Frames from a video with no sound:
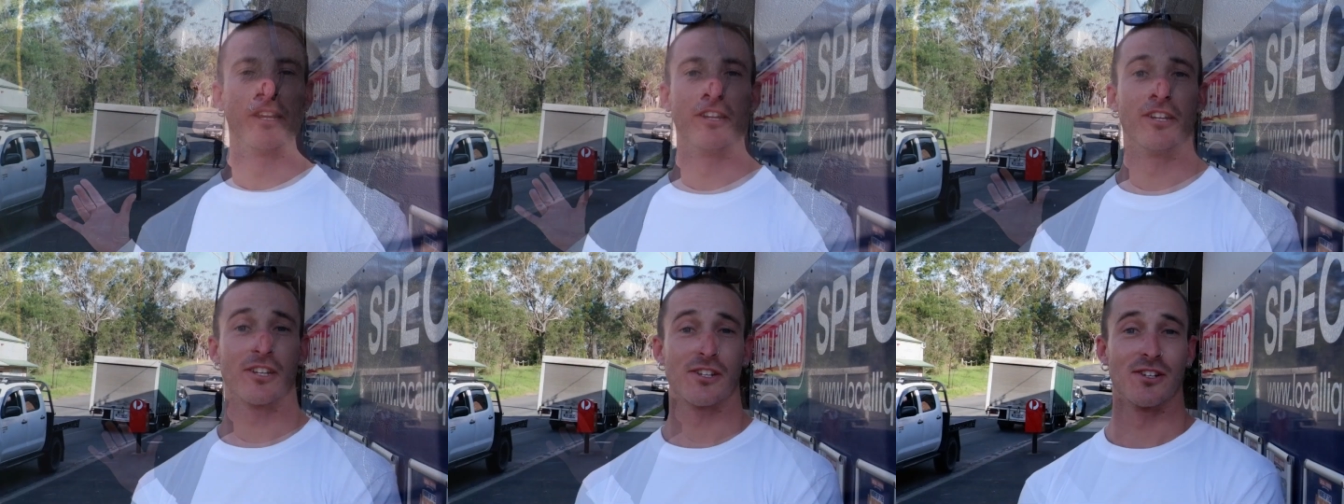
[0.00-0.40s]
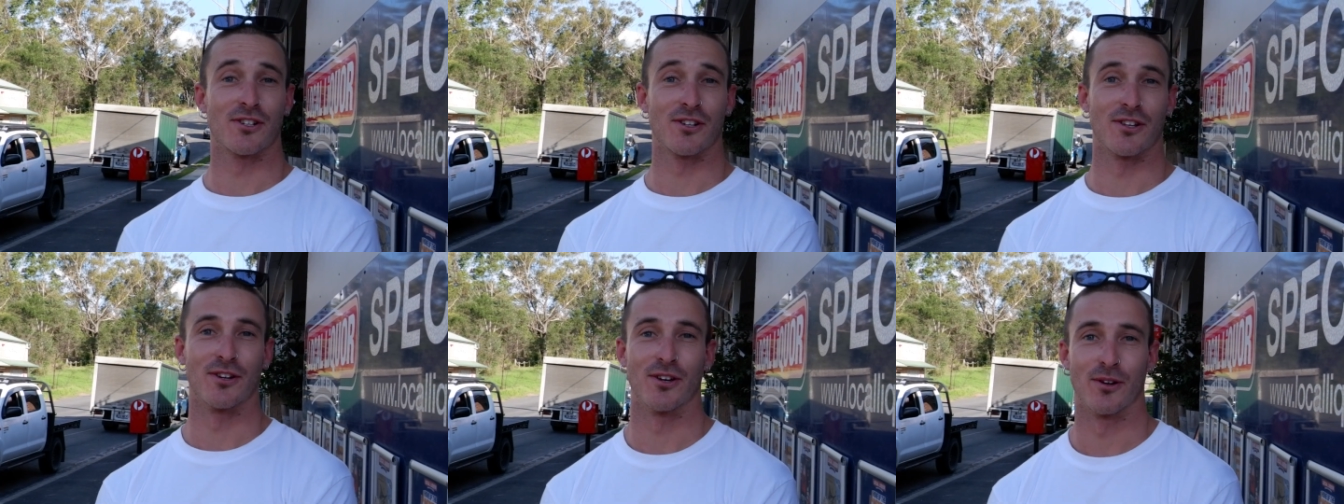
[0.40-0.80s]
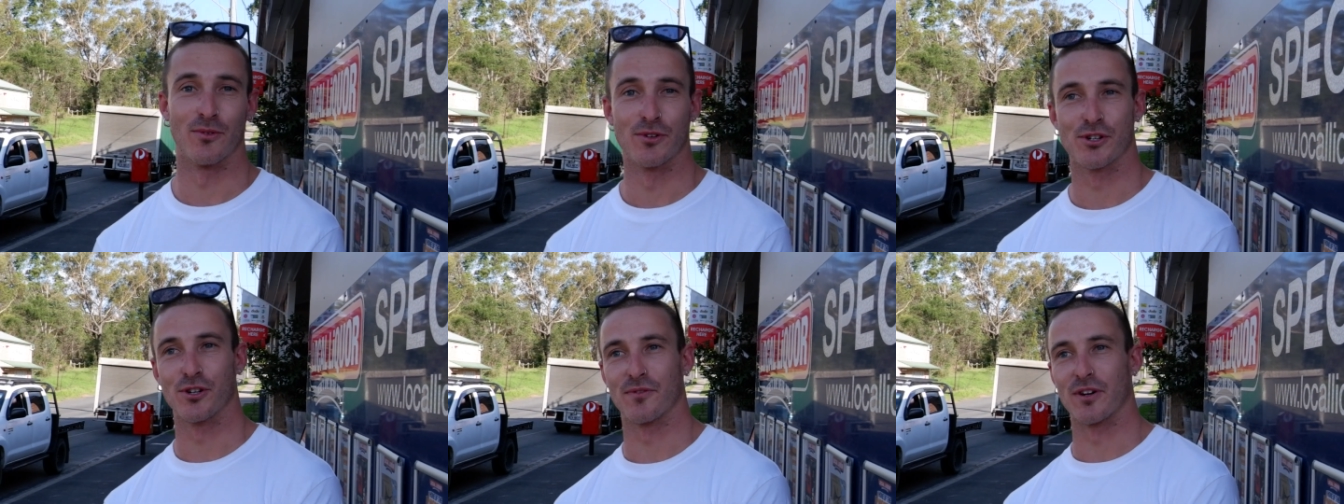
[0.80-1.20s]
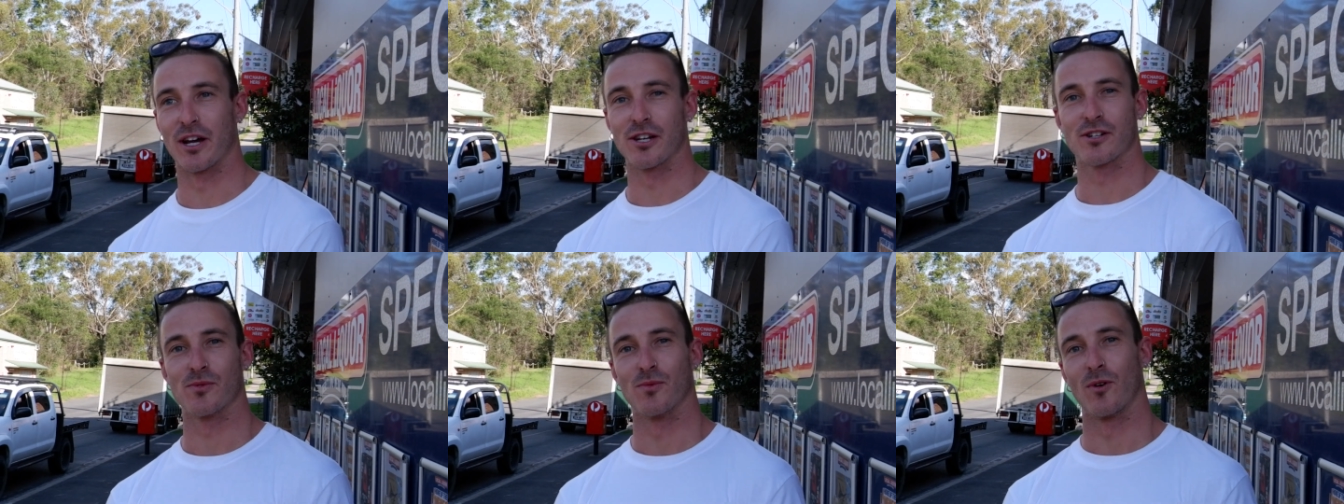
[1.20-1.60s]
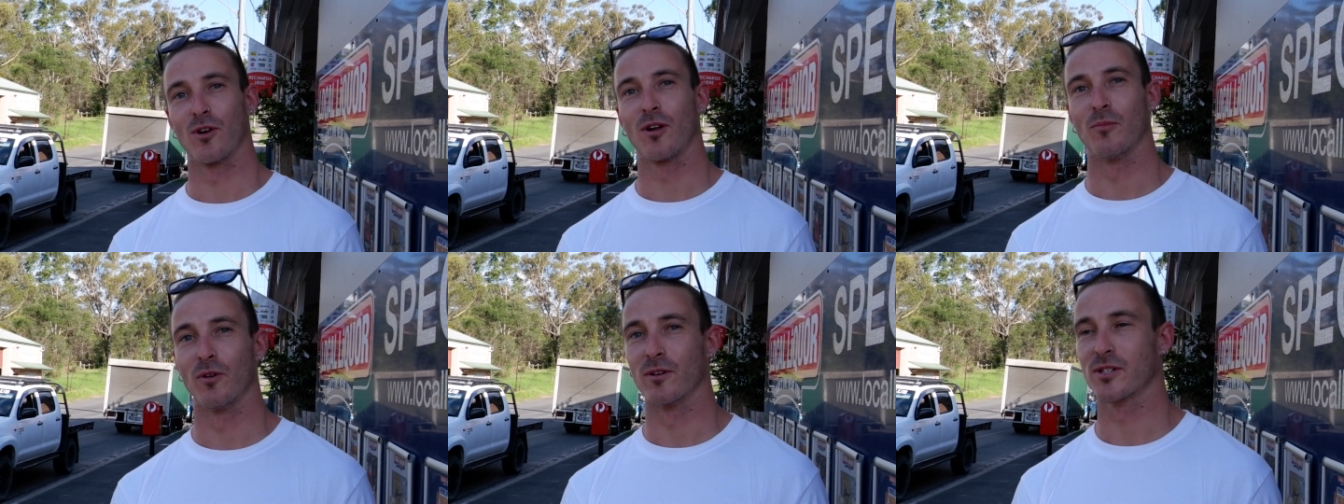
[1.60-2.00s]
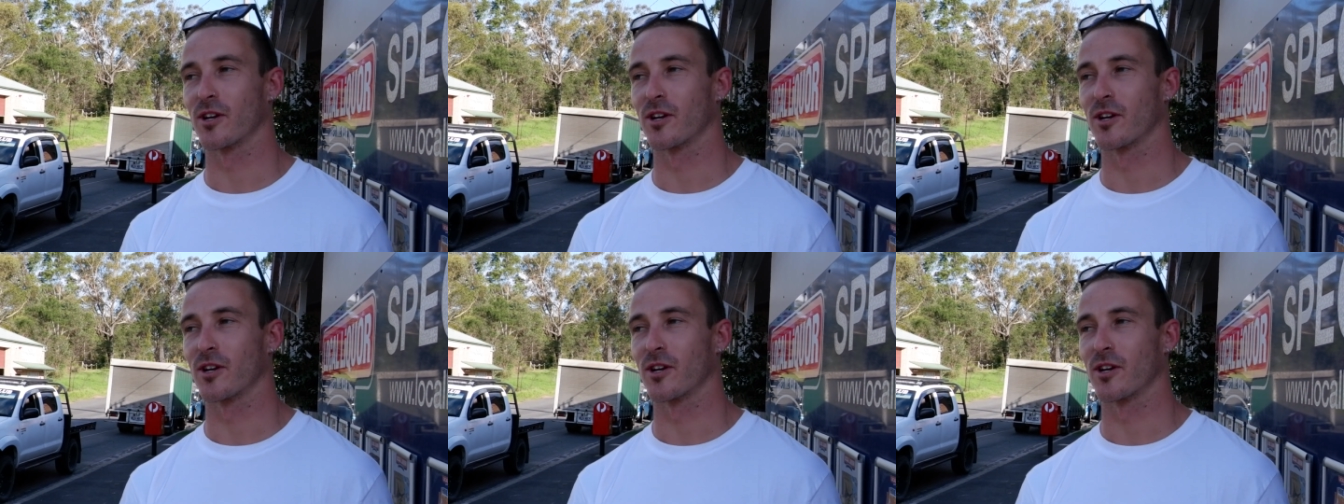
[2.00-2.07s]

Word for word: In addition to the rejuvenation wall, I'm